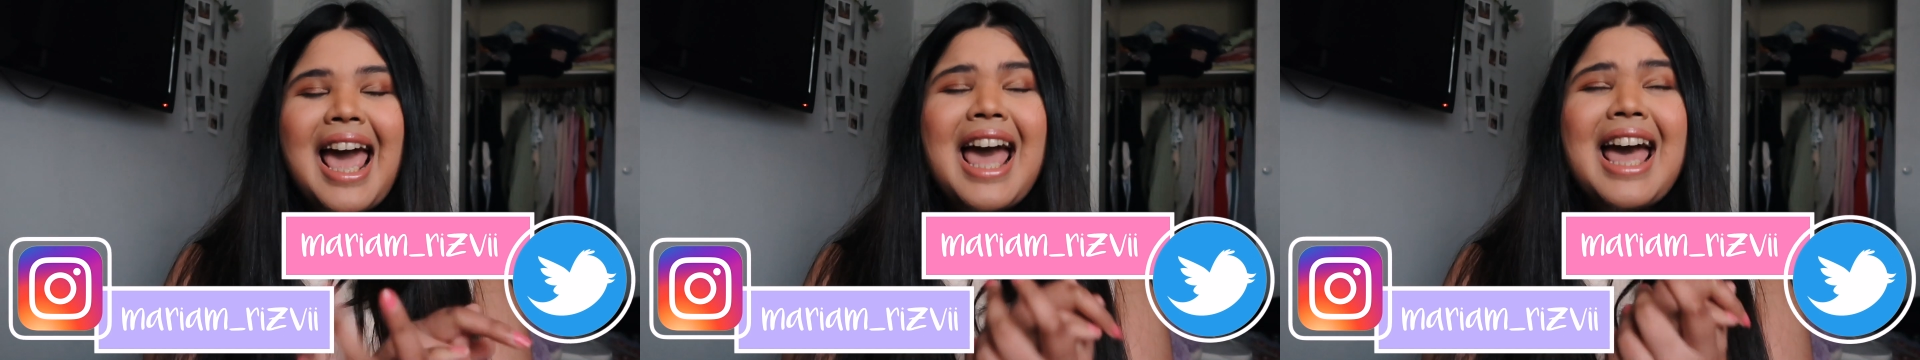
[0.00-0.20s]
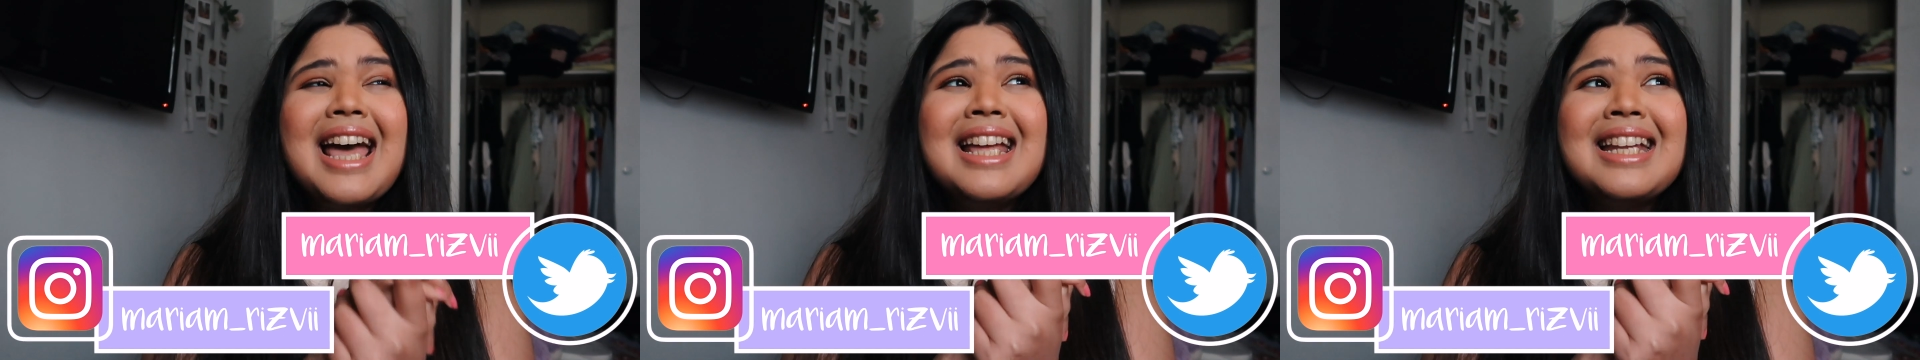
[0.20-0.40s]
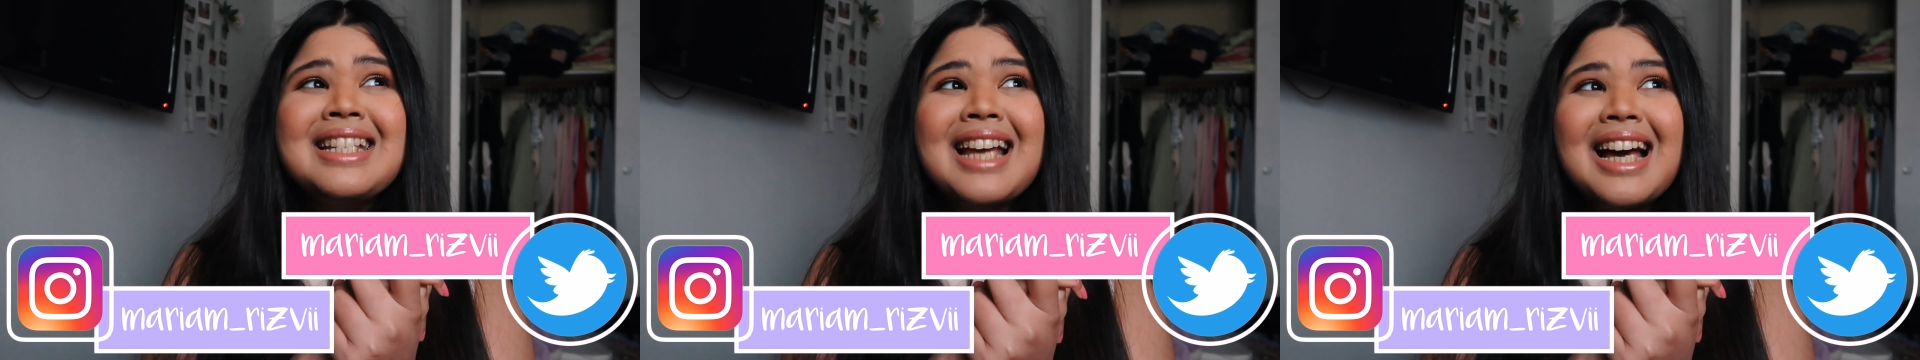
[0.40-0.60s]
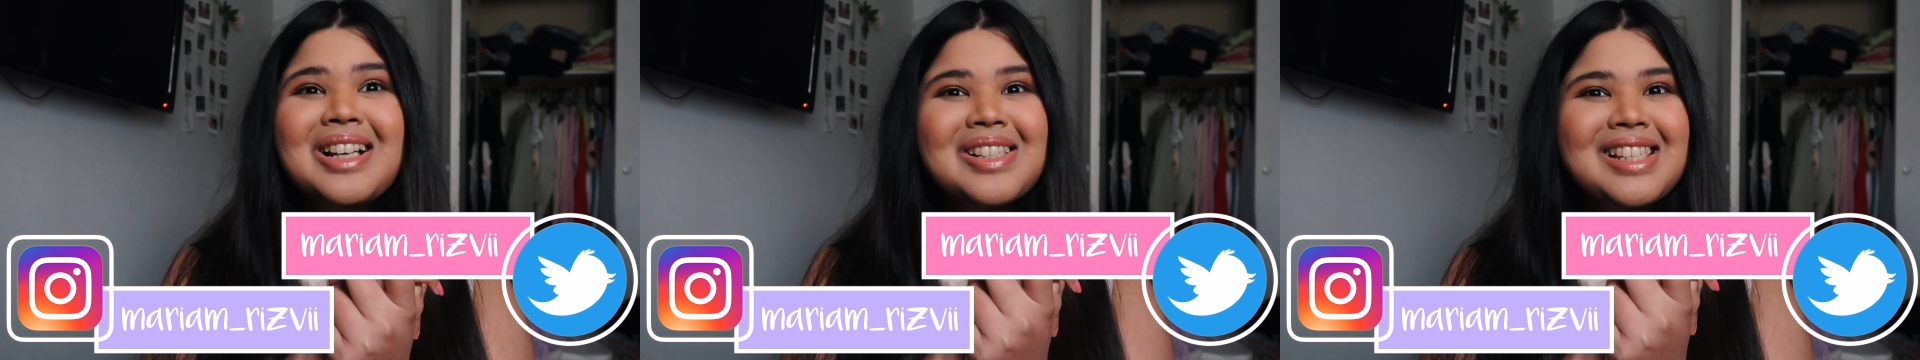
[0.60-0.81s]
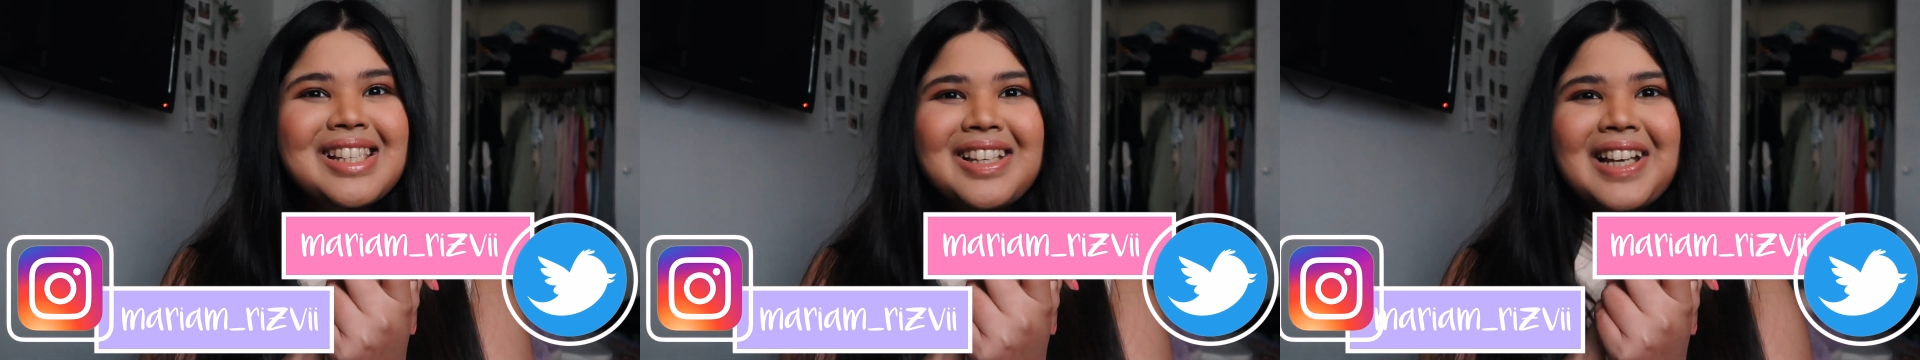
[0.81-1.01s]
And I'll
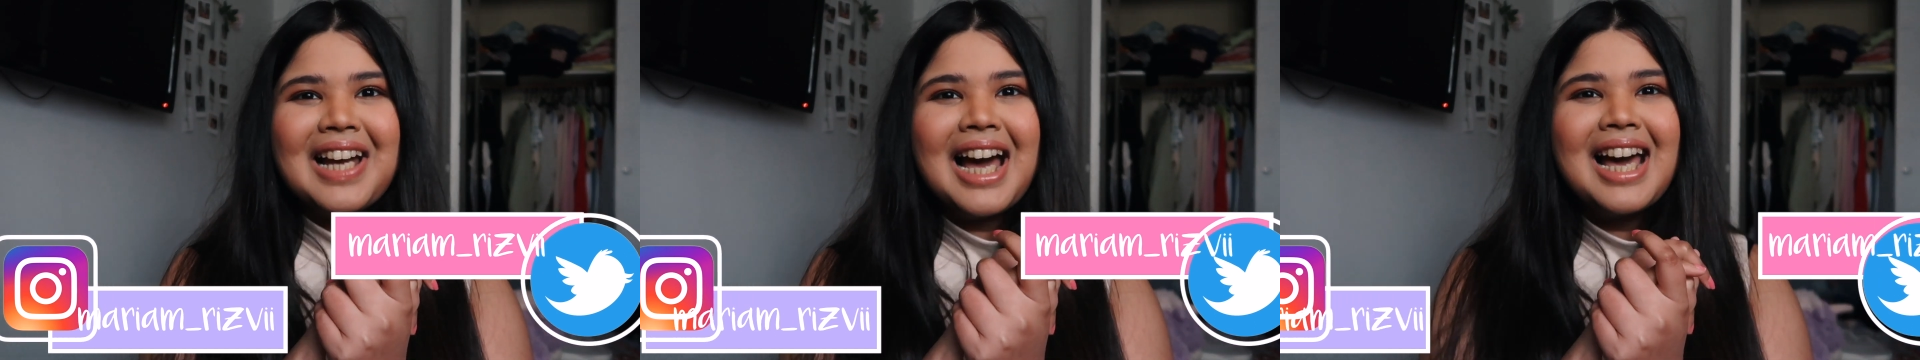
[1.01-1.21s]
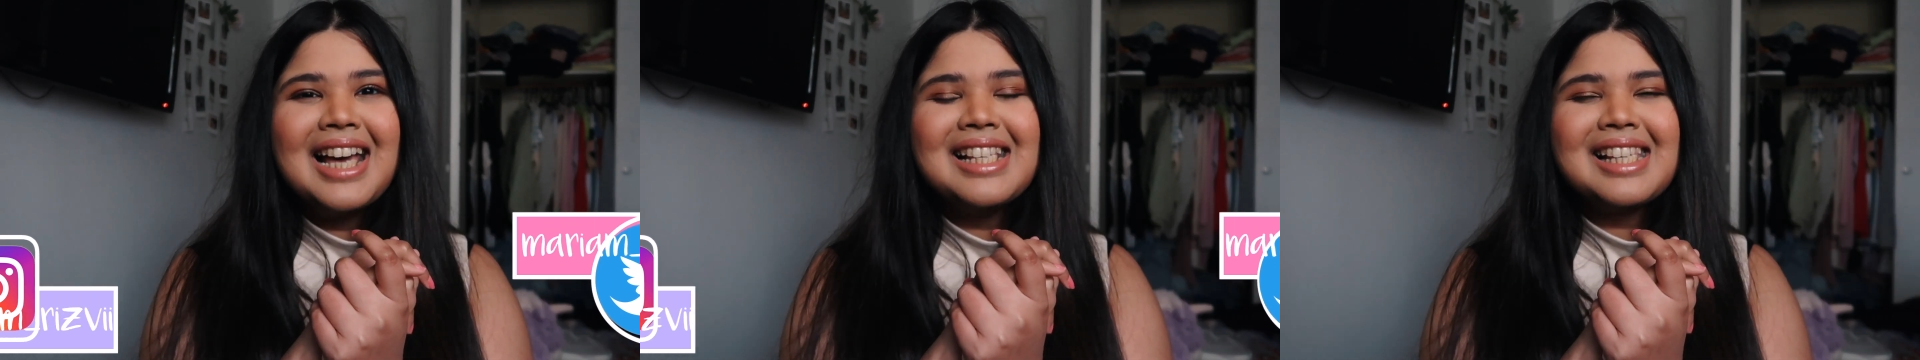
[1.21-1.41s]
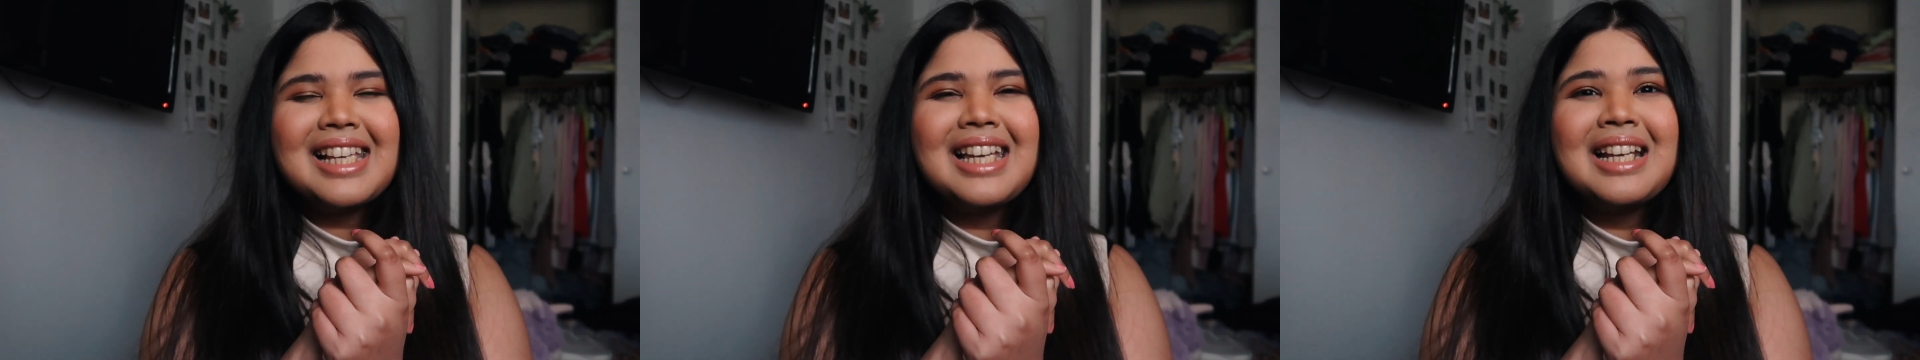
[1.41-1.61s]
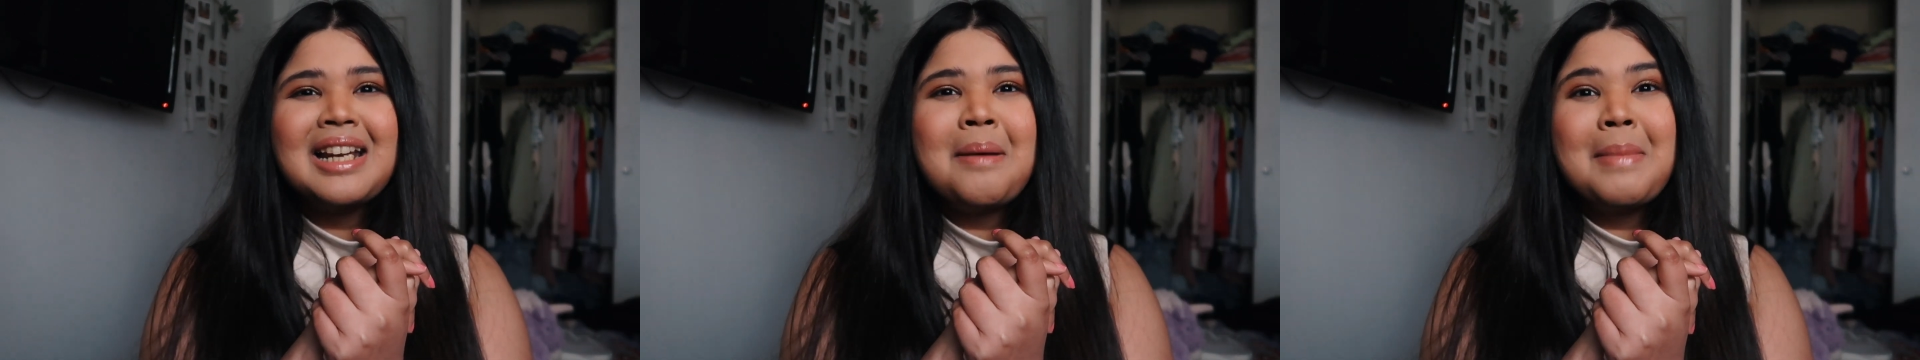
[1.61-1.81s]
see you guys in